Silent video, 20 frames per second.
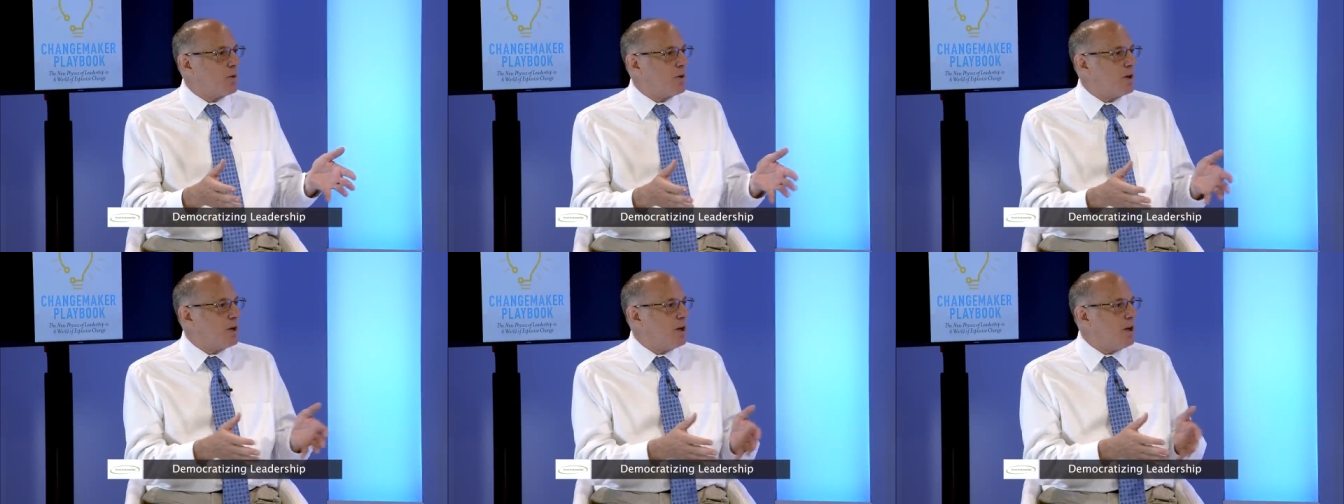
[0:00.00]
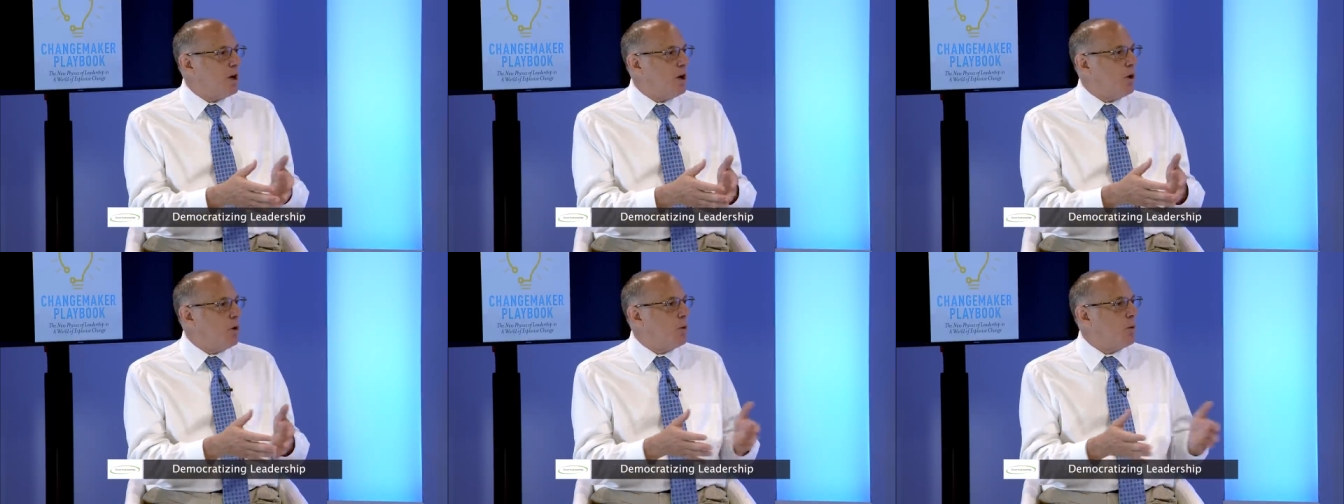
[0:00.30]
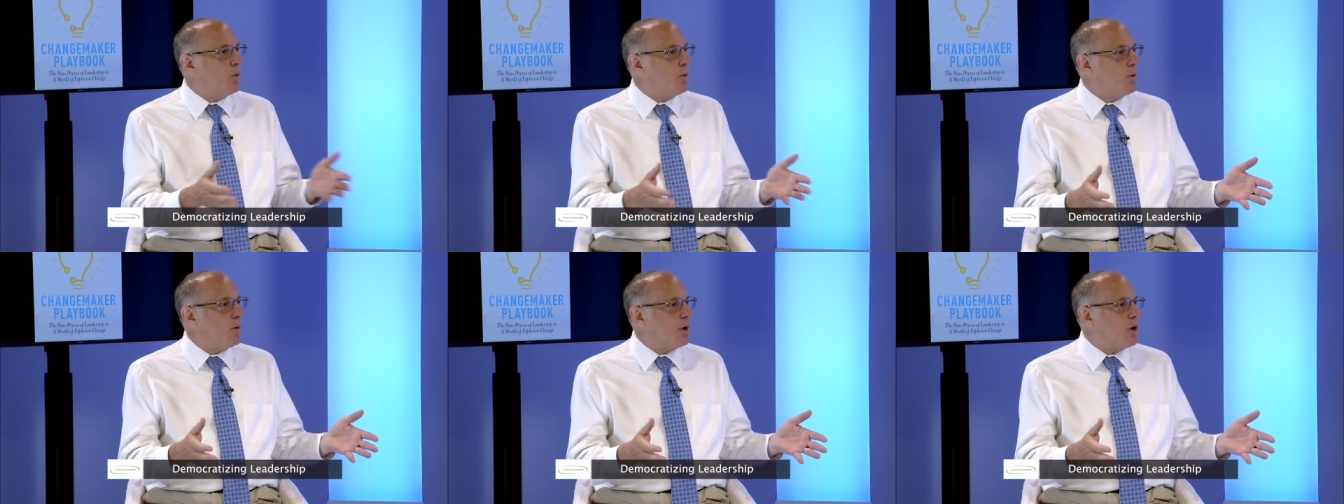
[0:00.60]
you know,
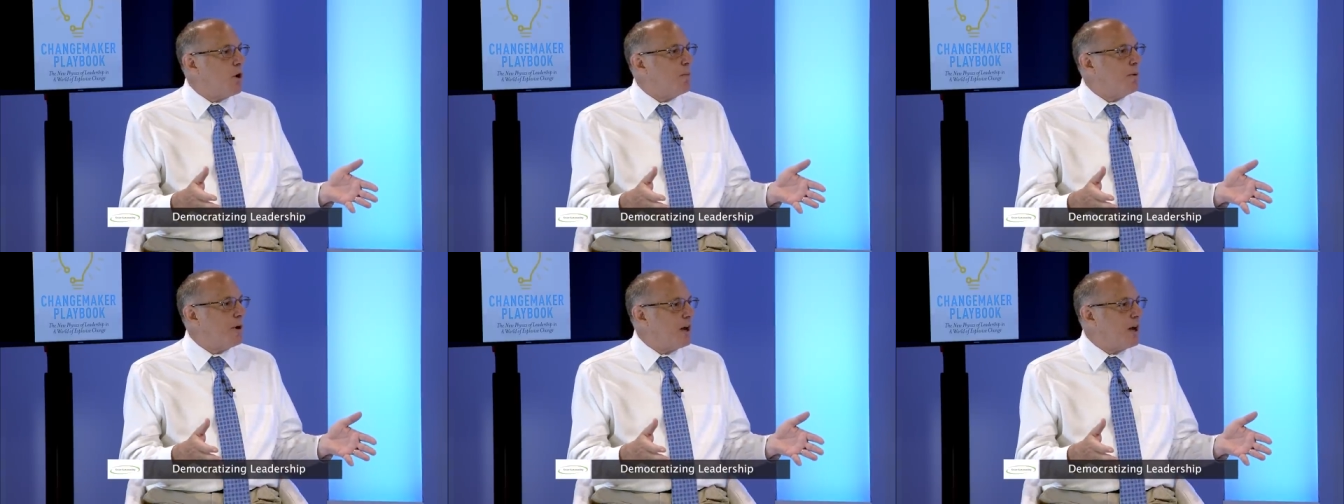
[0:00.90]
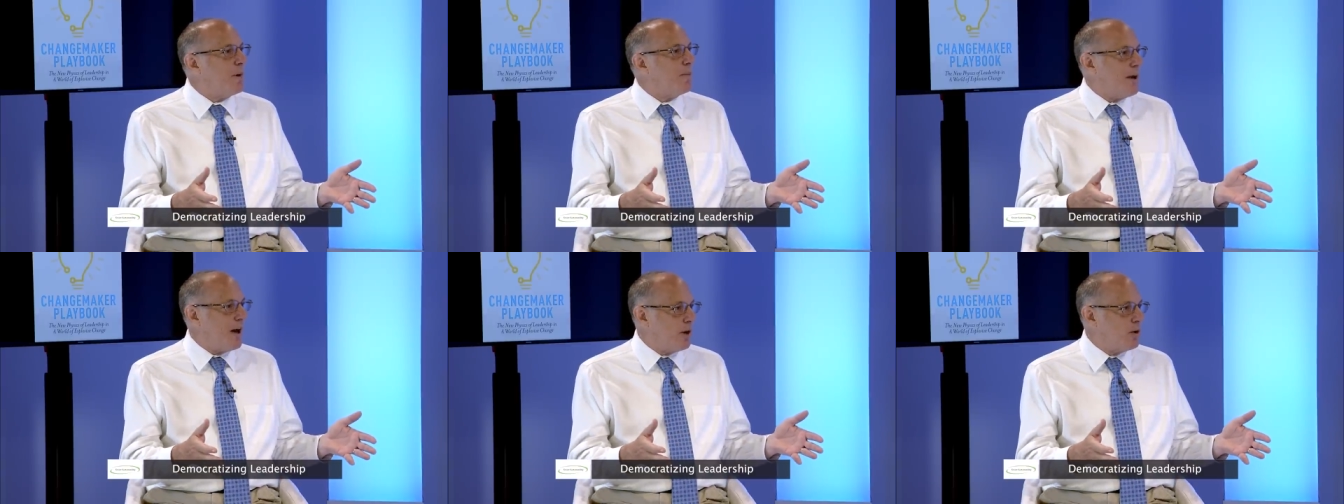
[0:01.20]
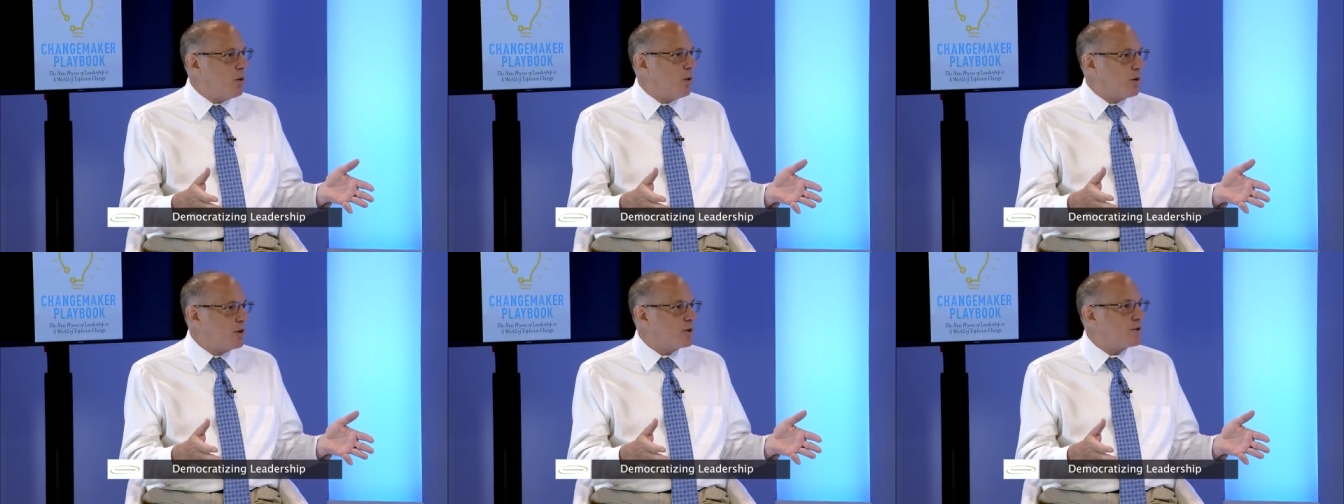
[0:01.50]
we're opening up
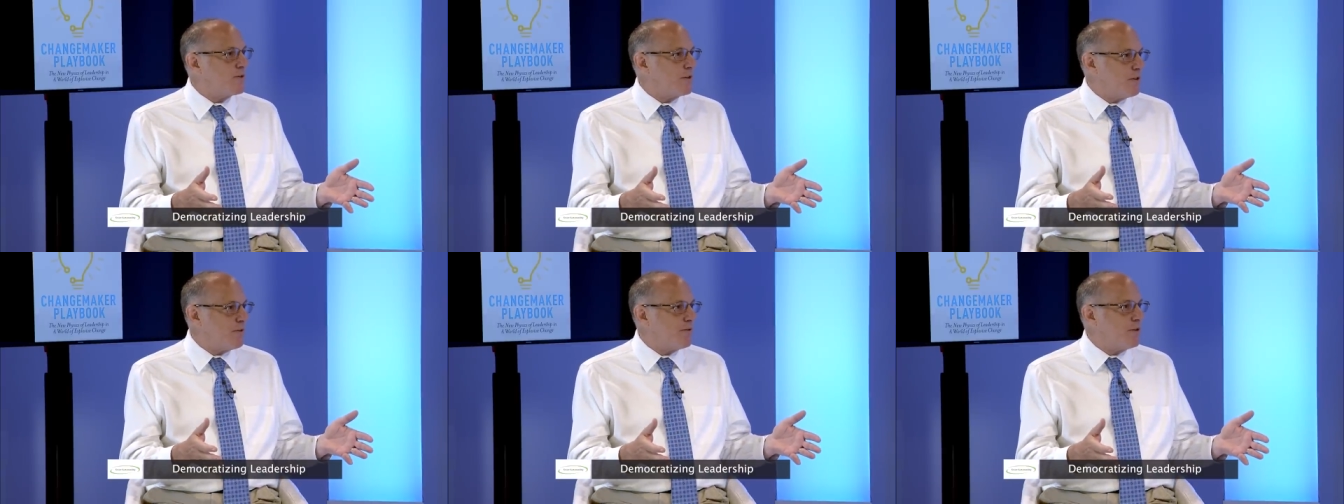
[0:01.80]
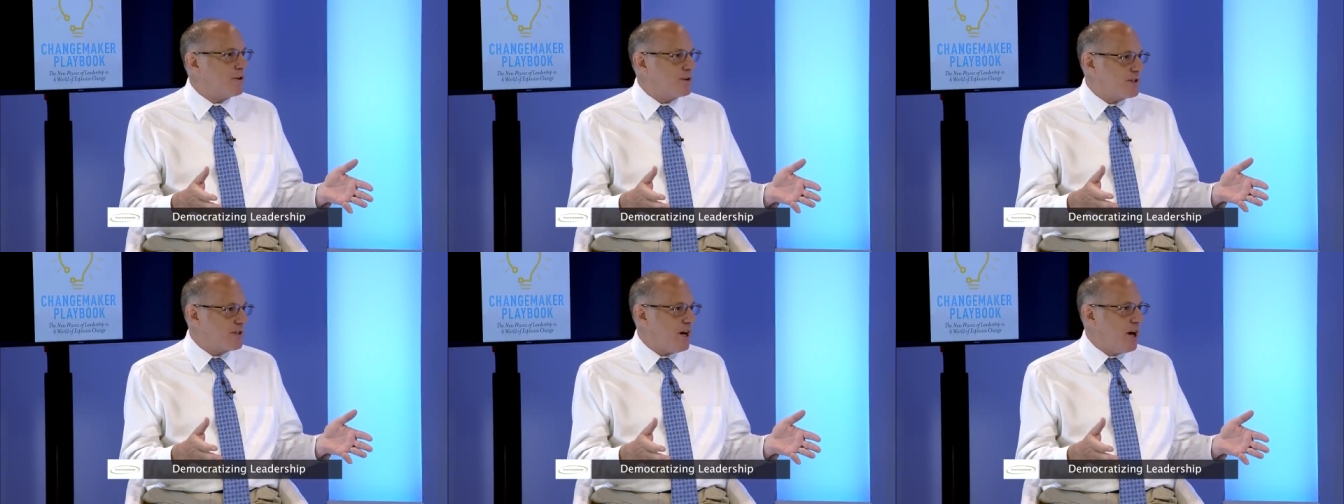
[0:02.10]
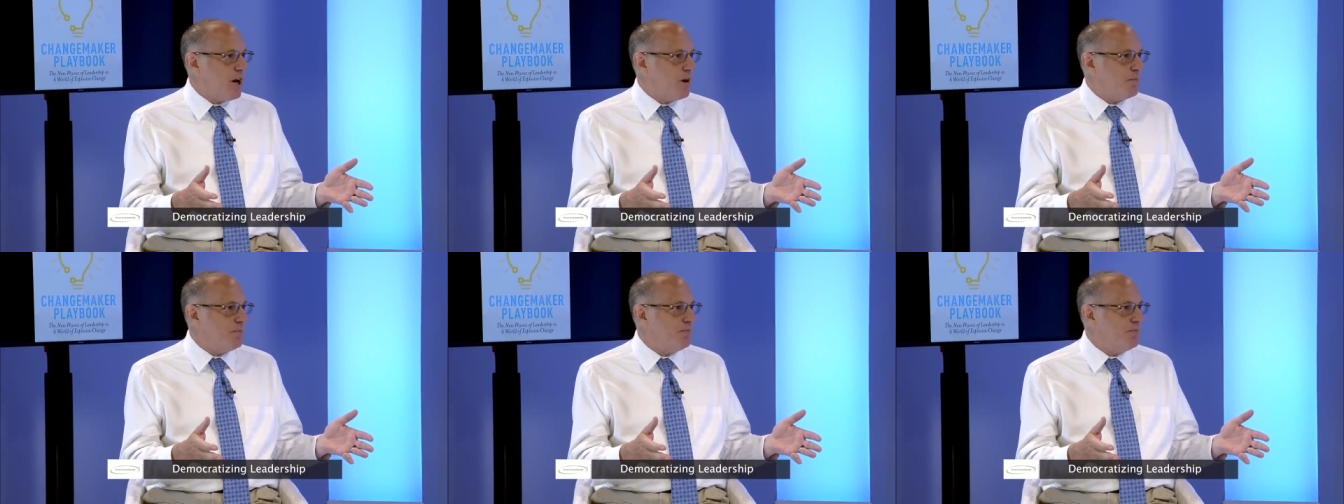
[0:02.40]
headquarters for the first
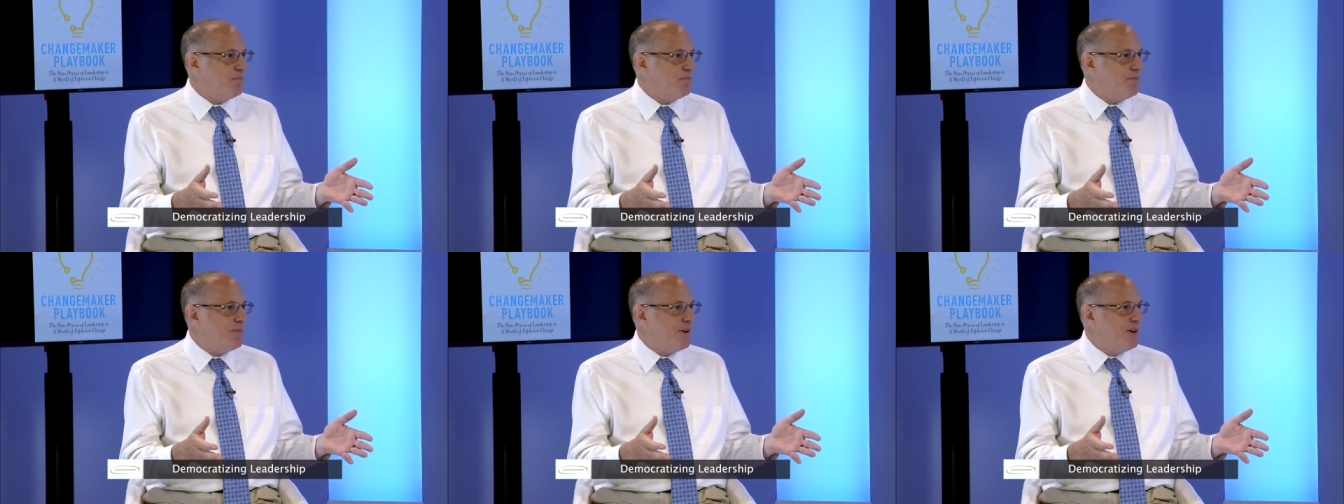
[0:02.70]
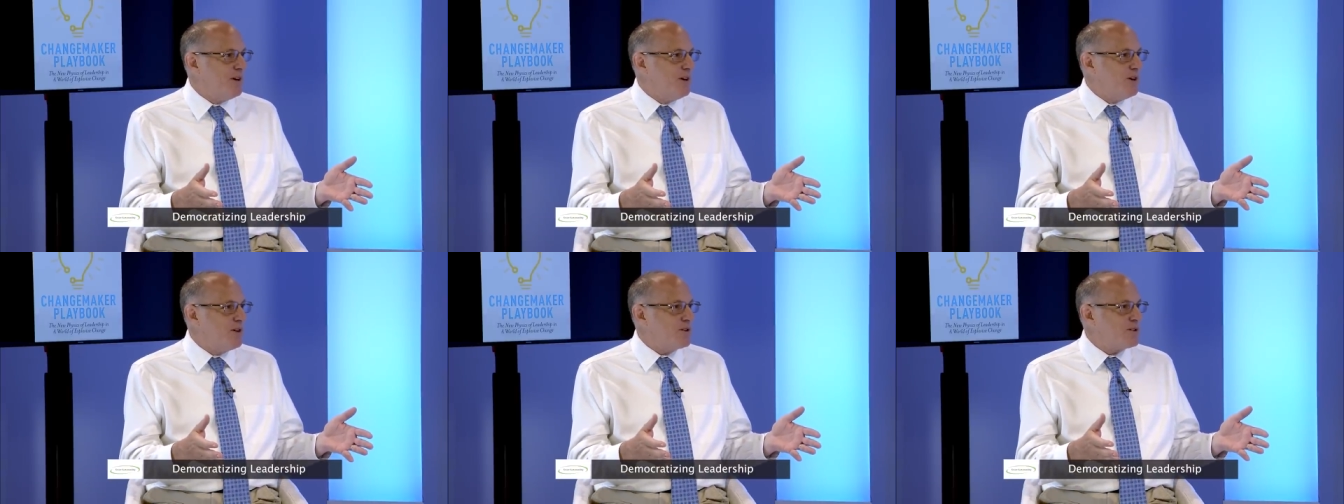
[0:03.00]
time. Mm-hmm.